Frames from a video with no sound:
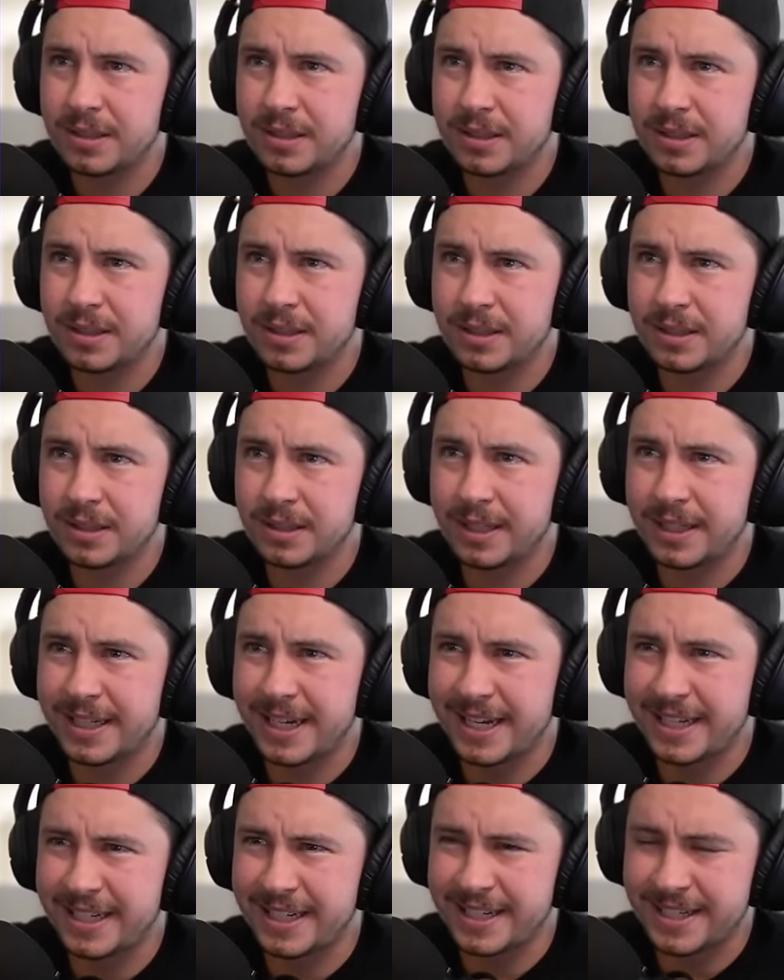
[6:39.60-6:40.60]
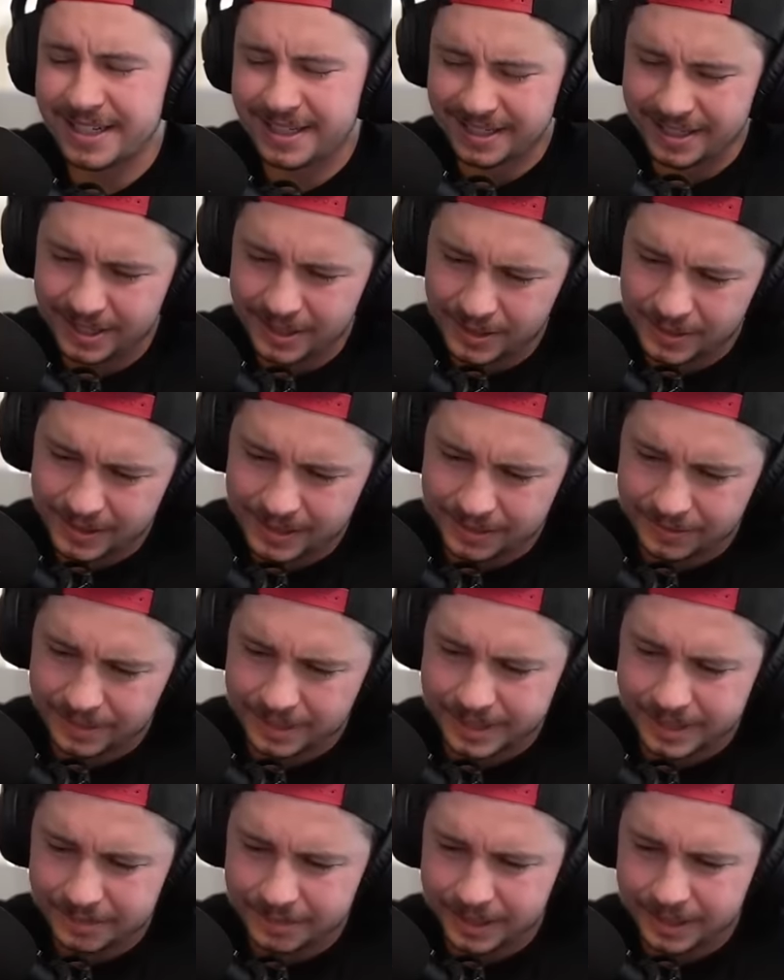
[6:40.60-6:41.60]
Uh, Yetis. No, I don't think
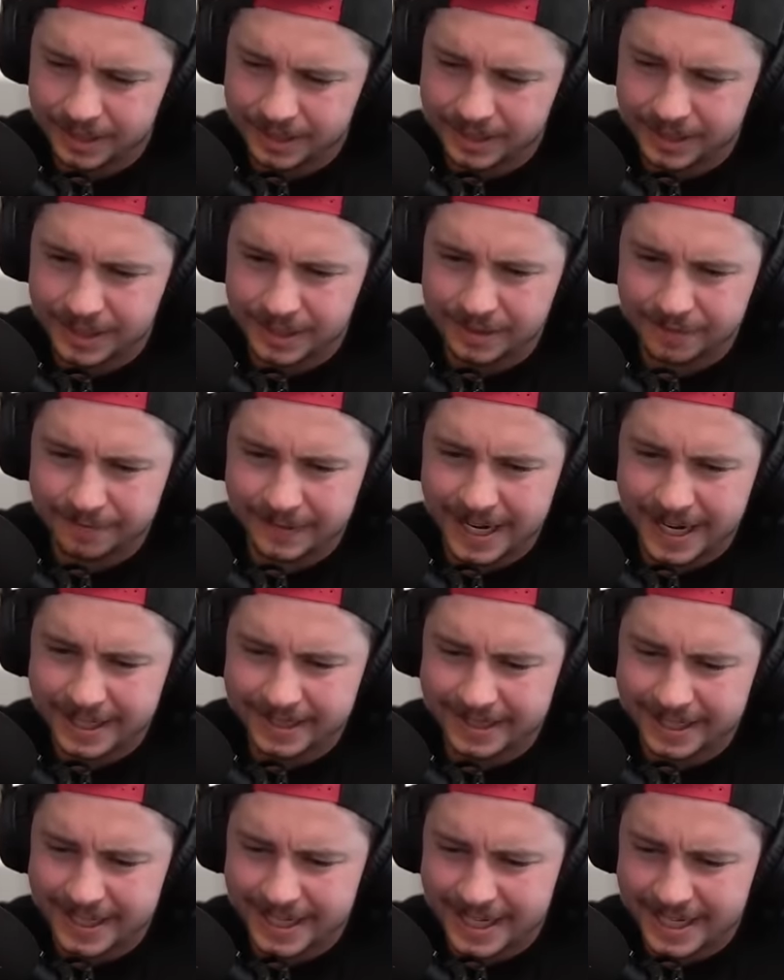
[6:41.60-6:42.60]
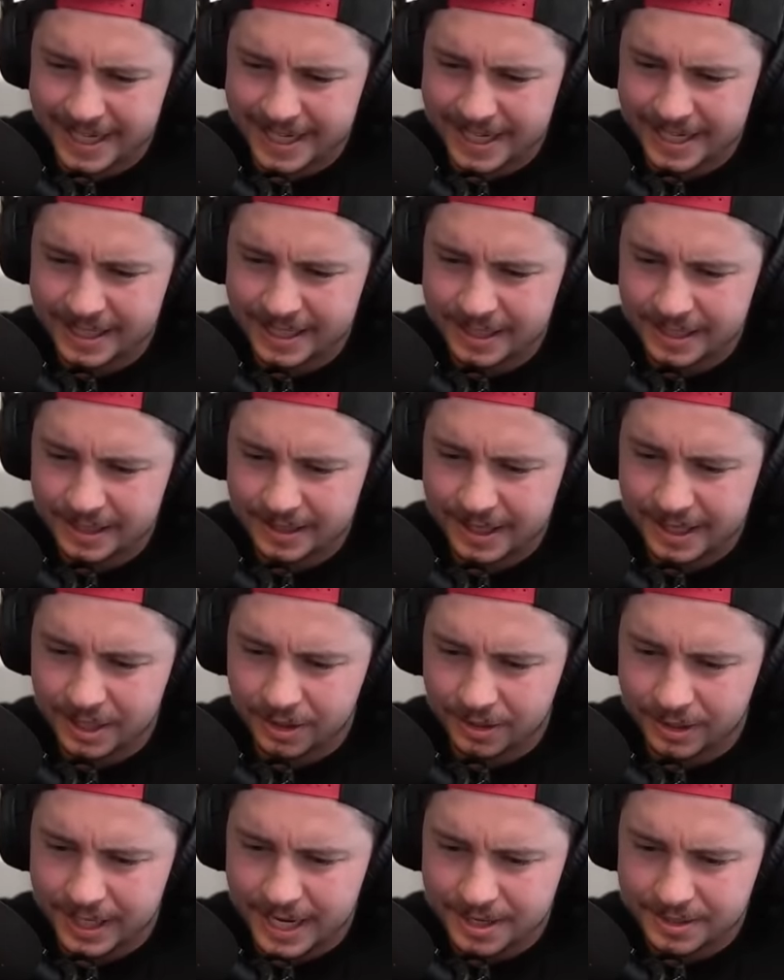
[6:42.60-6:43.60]
it's going to be good enough. Anthony! They go
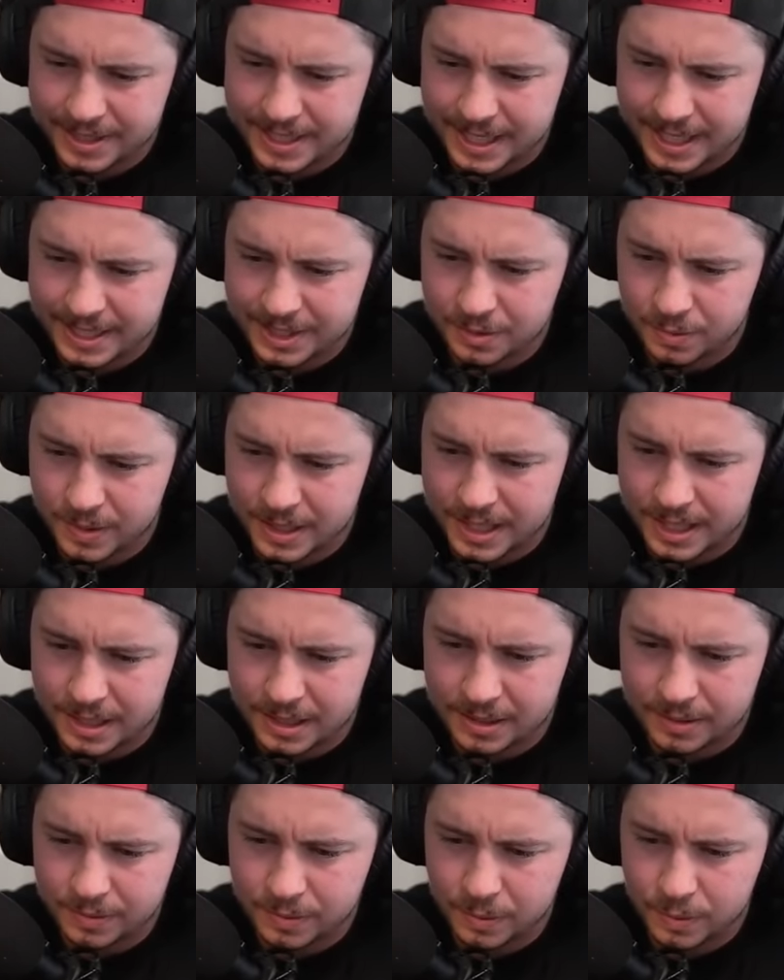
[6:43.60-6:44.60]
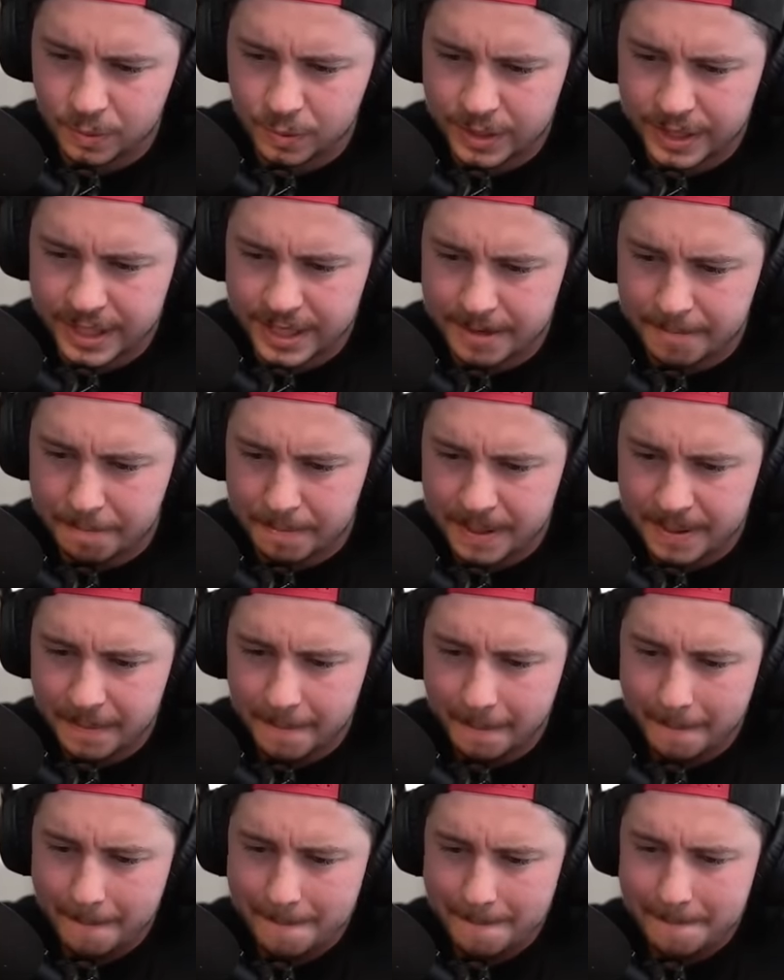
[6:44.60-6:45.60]
to the outside as well. Rip
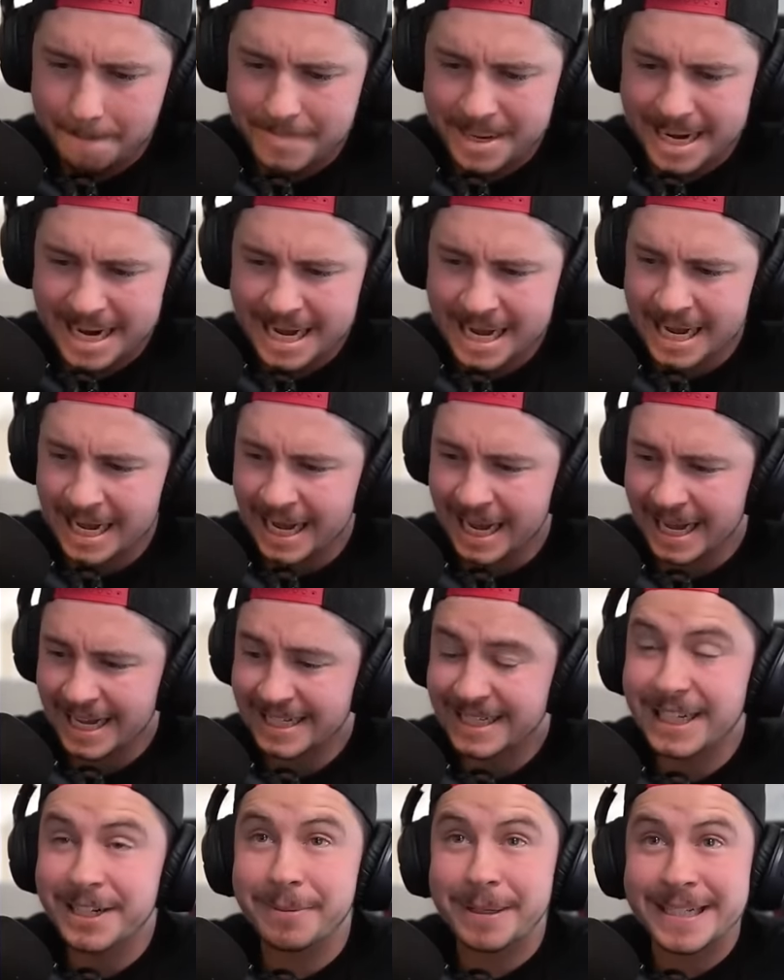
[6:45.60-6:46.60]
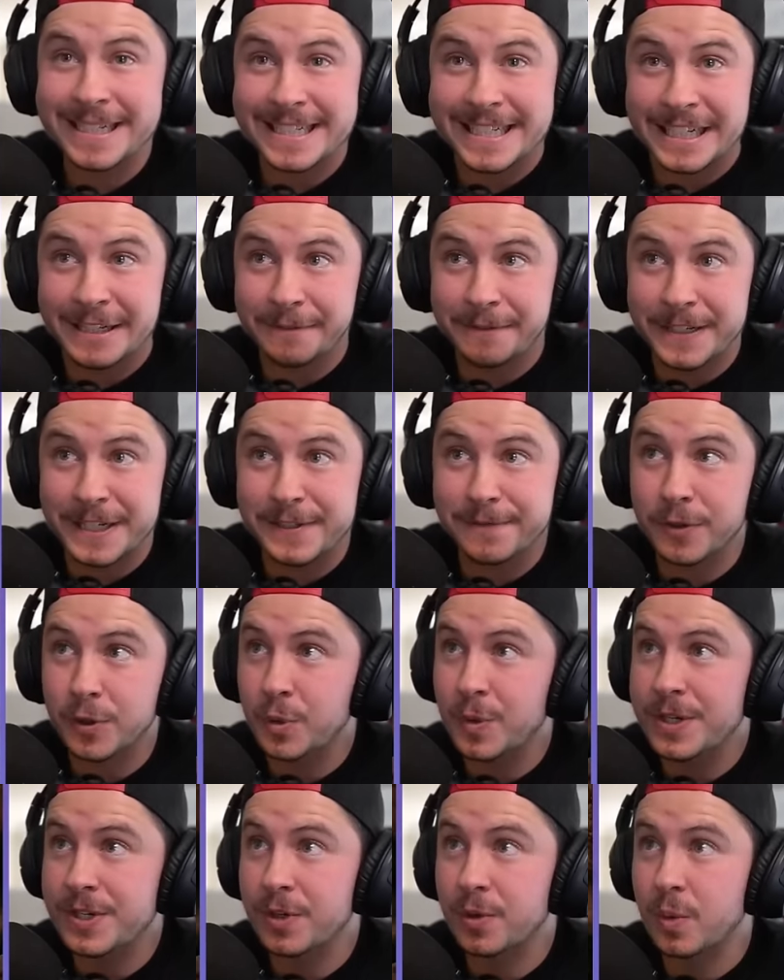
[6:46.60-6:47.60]
is going to be a defense for
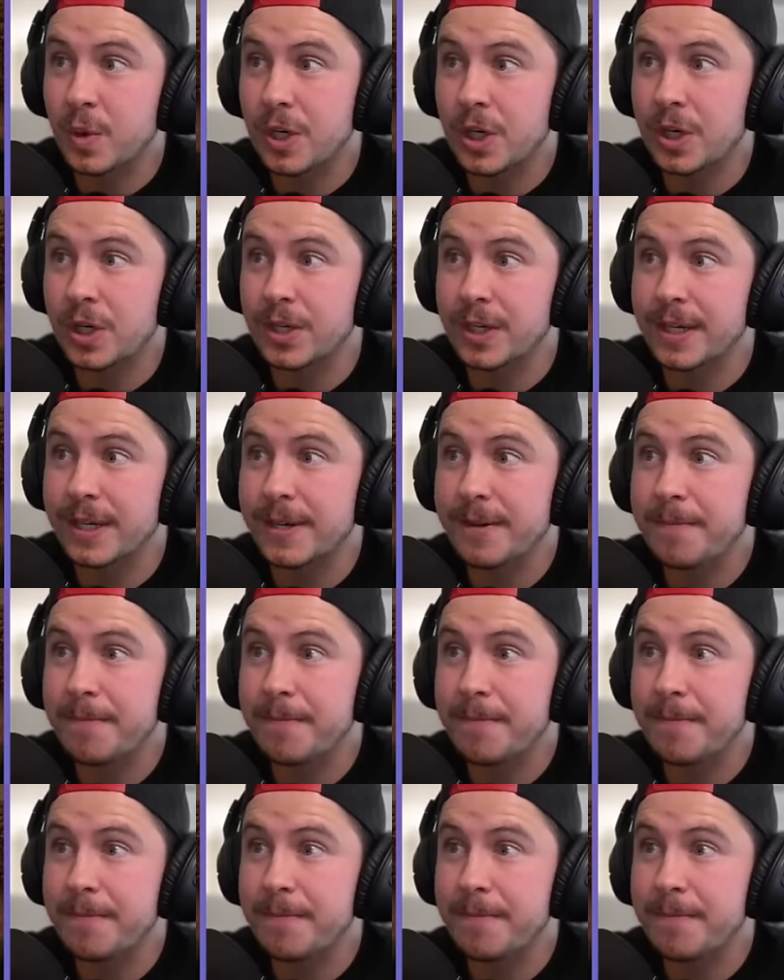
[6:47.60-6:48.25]
Wizard World.